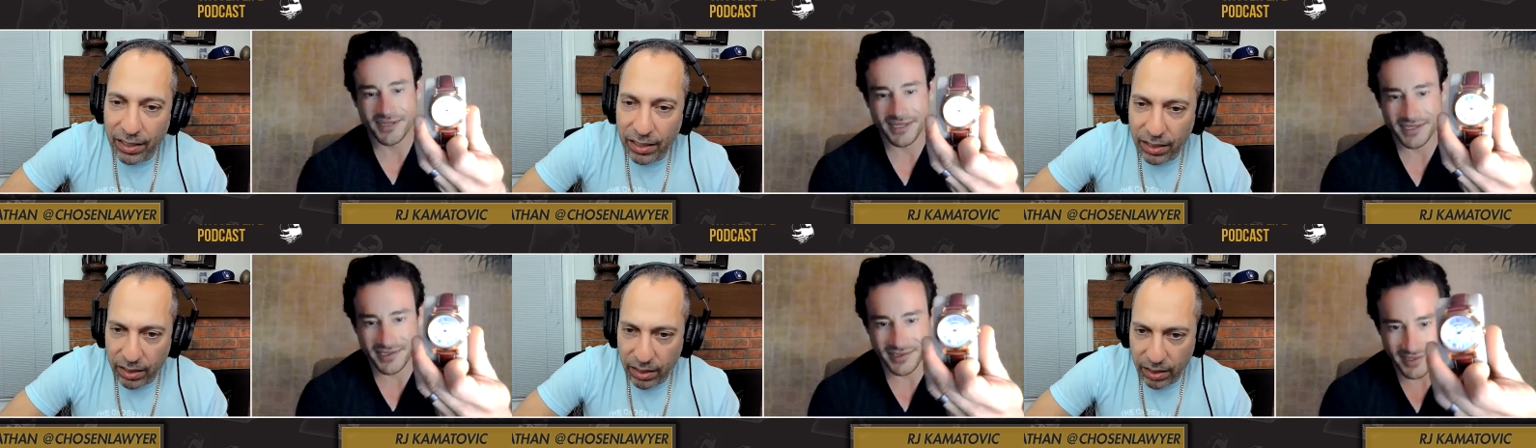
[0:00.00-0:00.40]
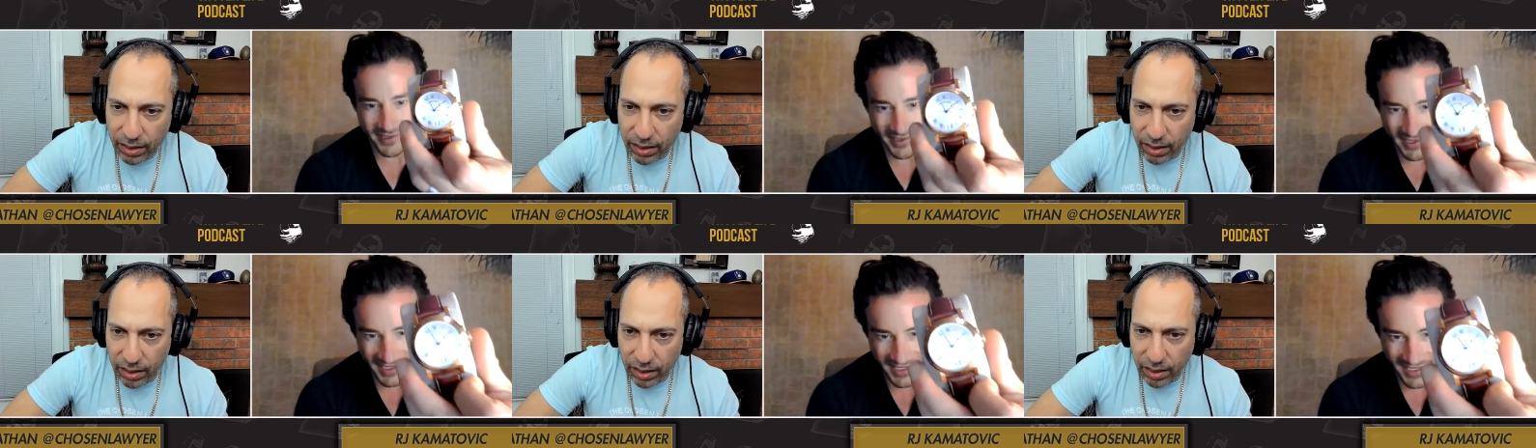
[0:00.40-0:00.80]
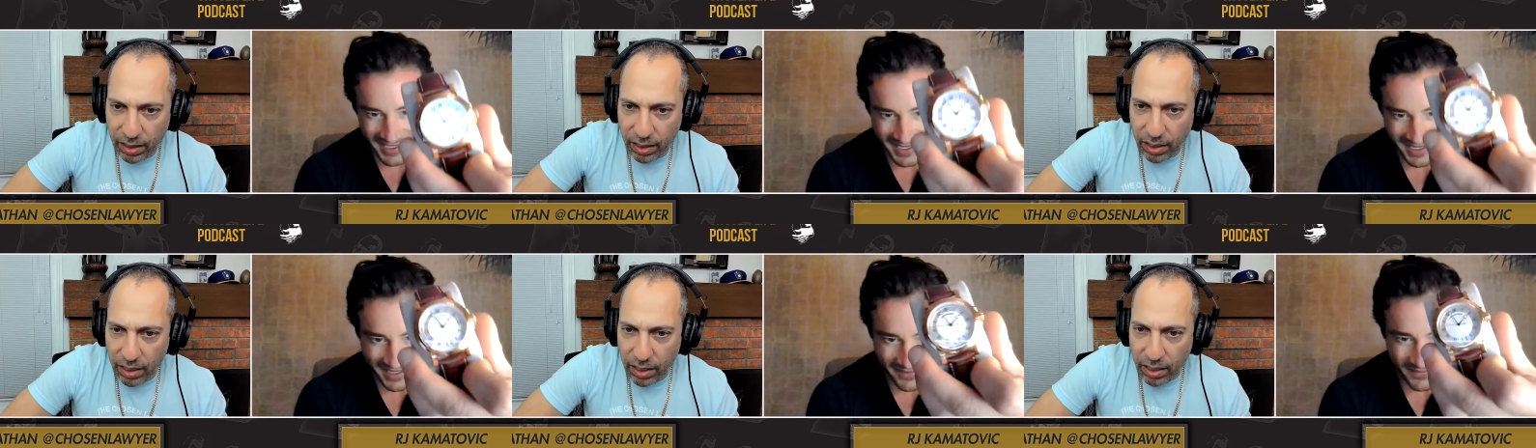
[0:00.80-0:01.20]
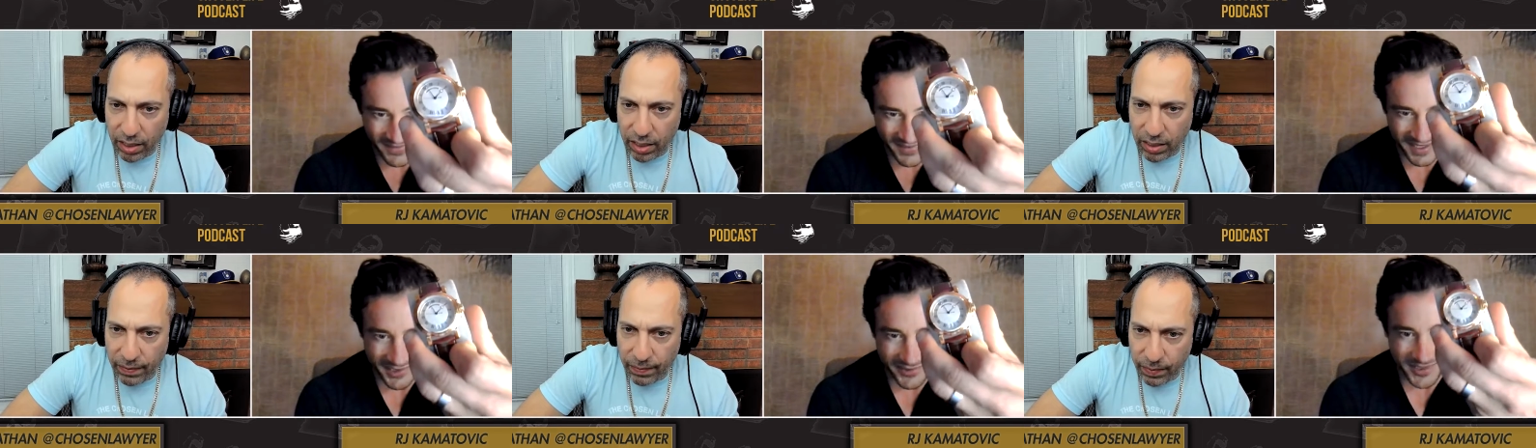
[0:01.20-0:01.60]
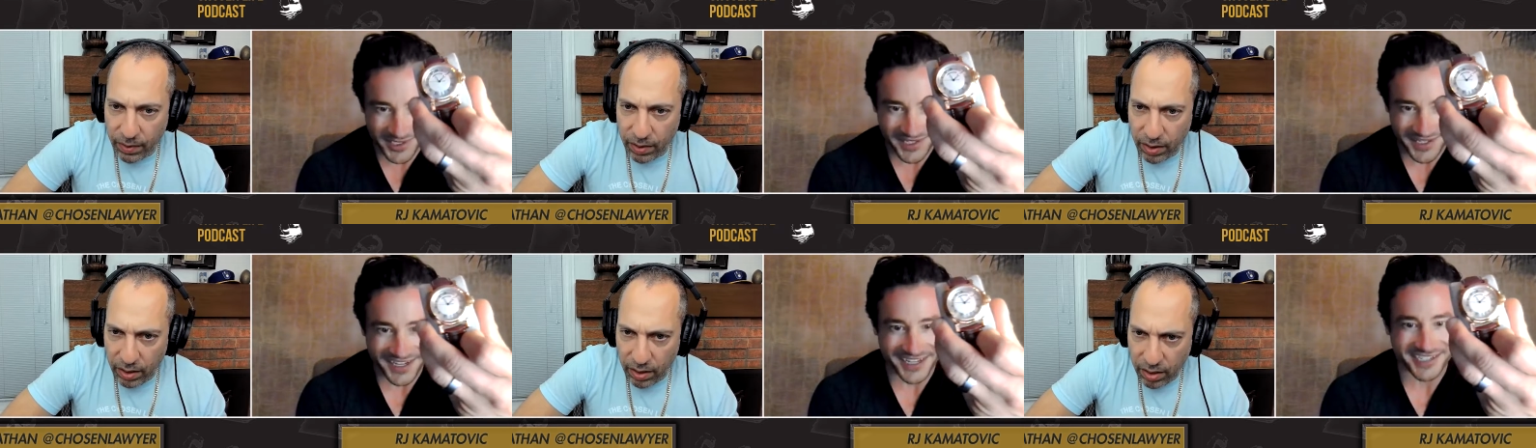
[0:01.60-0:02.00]
Speaker 1: okay, so here's the um,
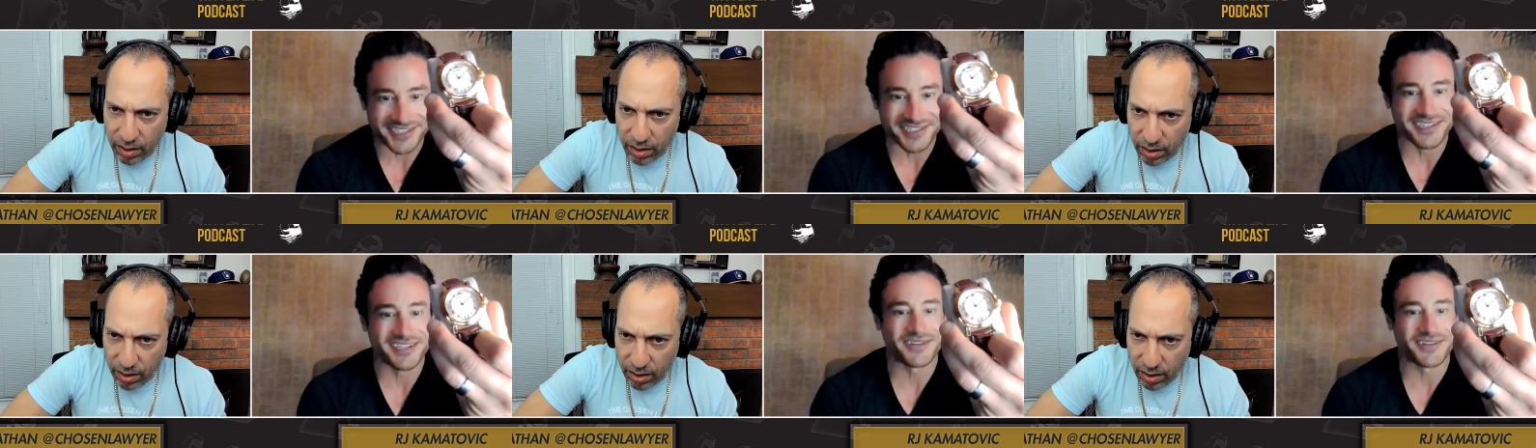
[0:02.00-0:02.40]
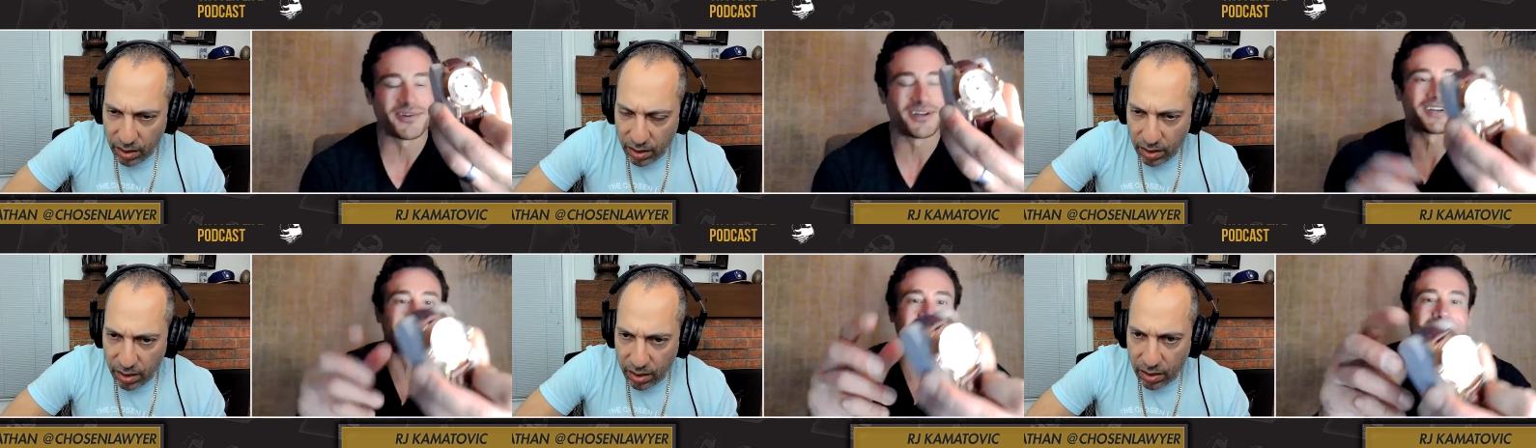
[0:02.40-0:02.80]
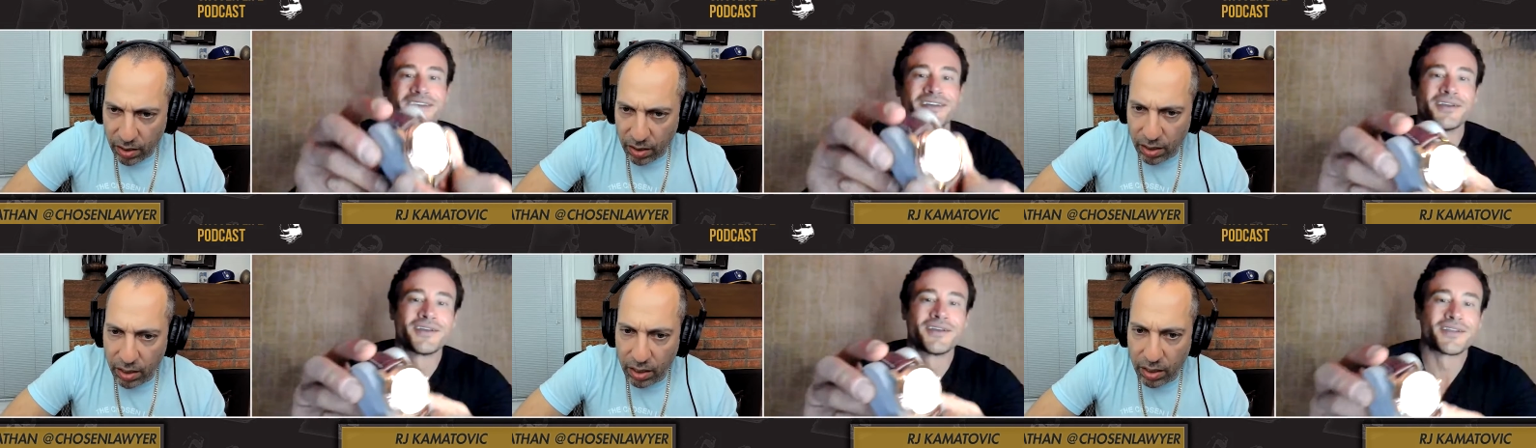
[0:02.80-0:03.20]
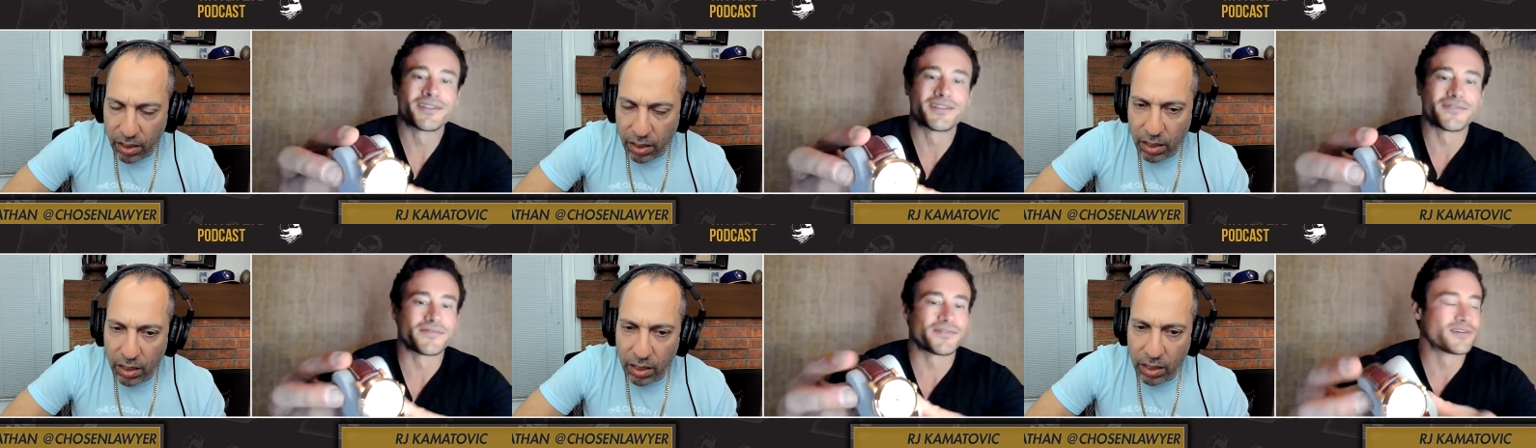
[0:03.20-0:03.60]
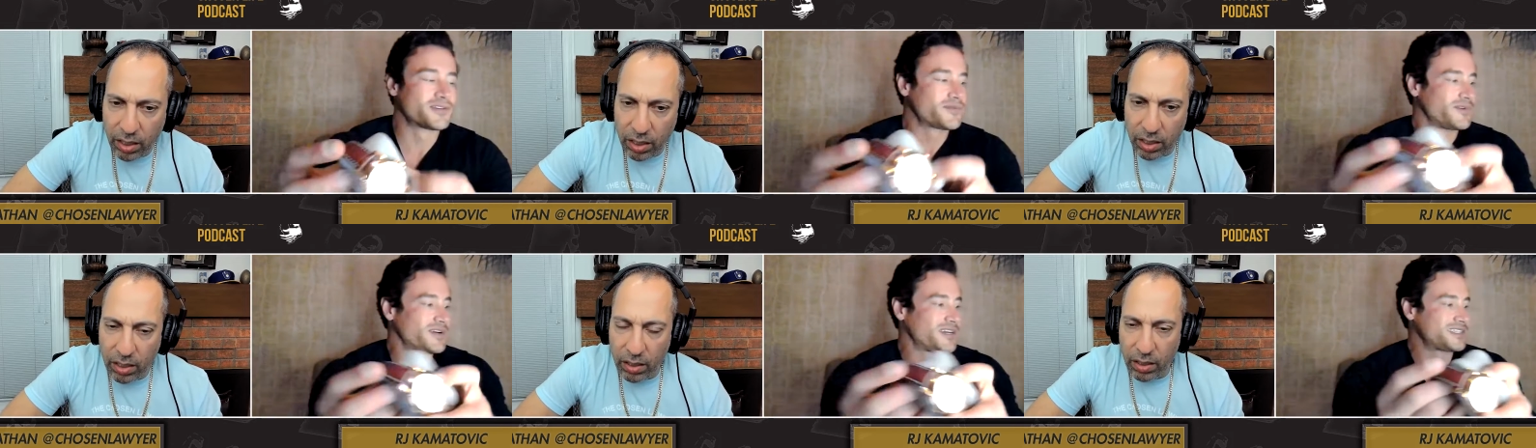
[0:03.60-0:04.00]
this was actually ironically the
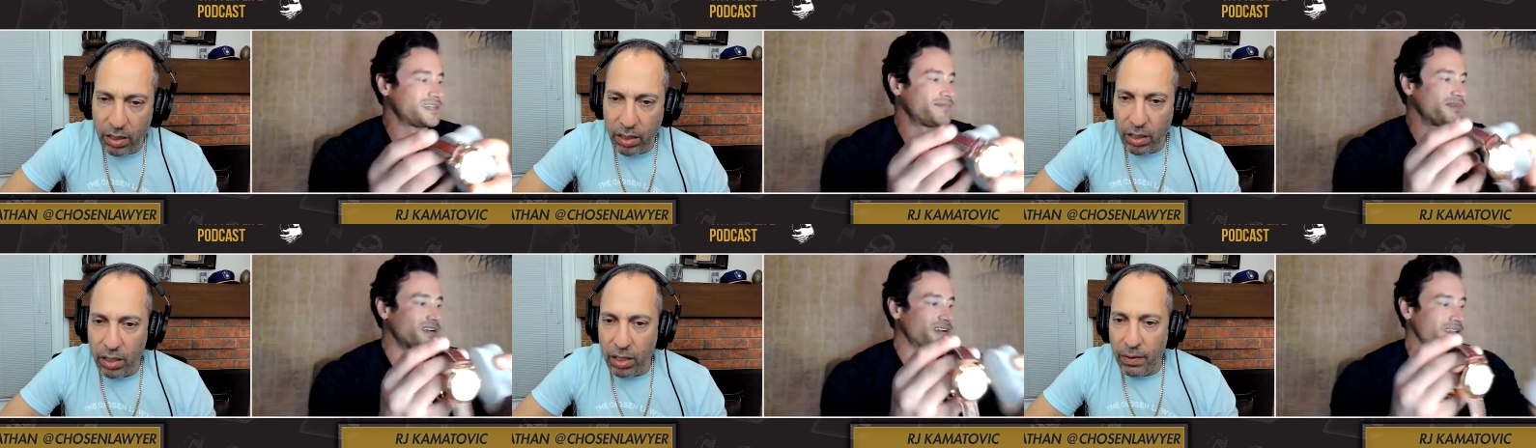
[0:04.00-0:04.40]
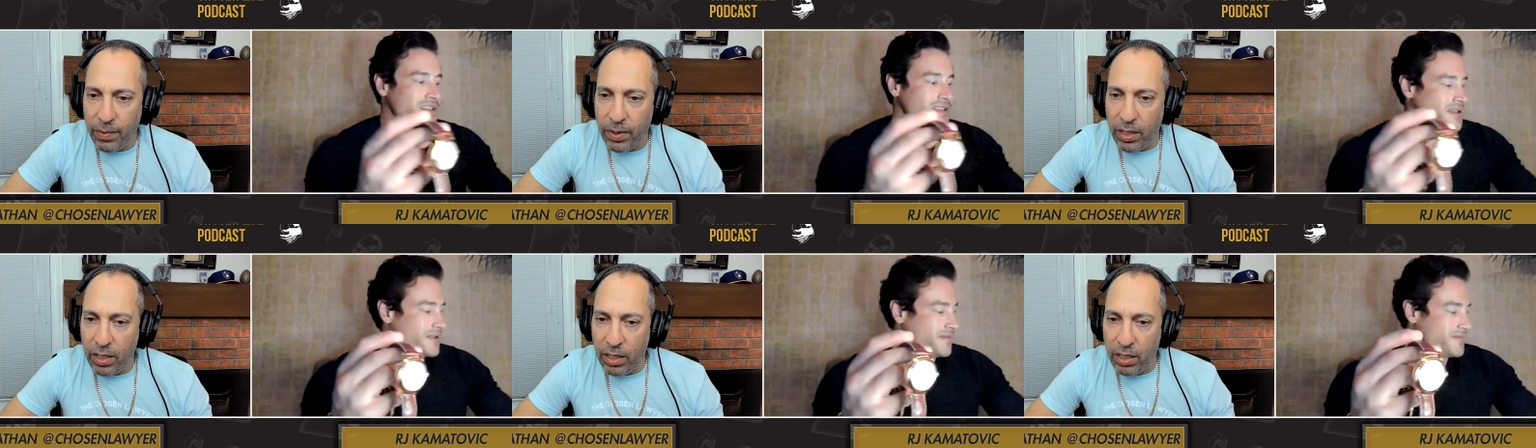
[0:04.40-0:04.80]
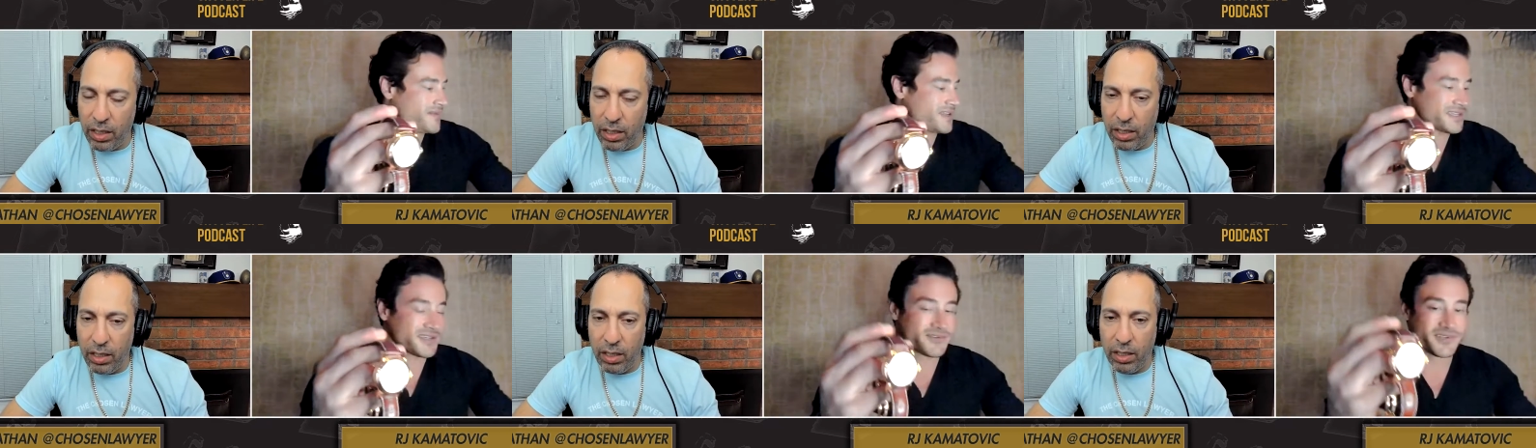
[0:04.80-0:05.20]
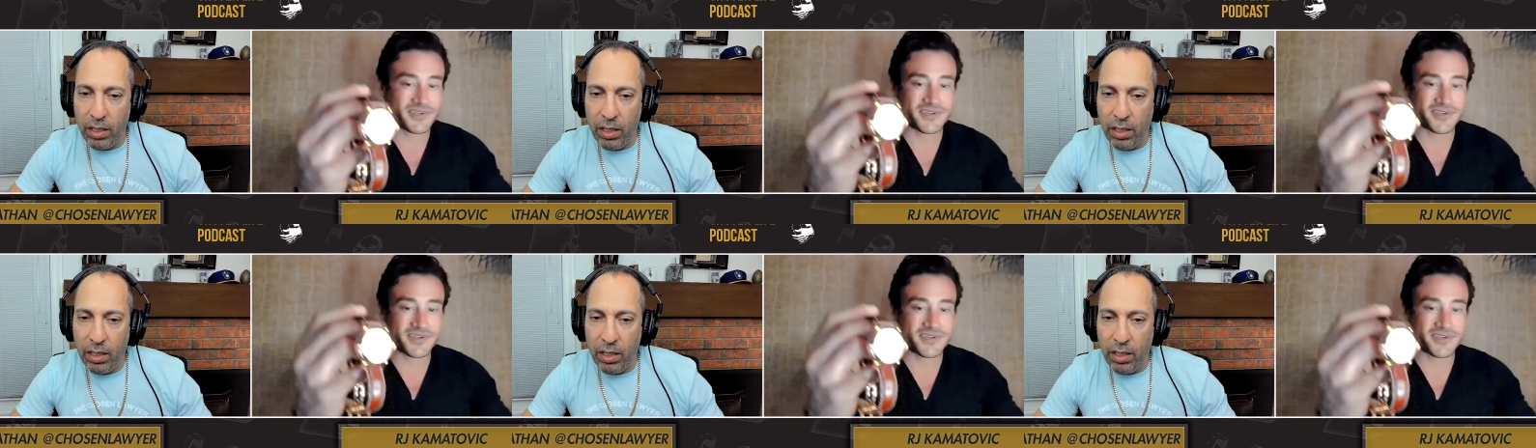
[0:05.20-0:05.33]
first watch I bought because I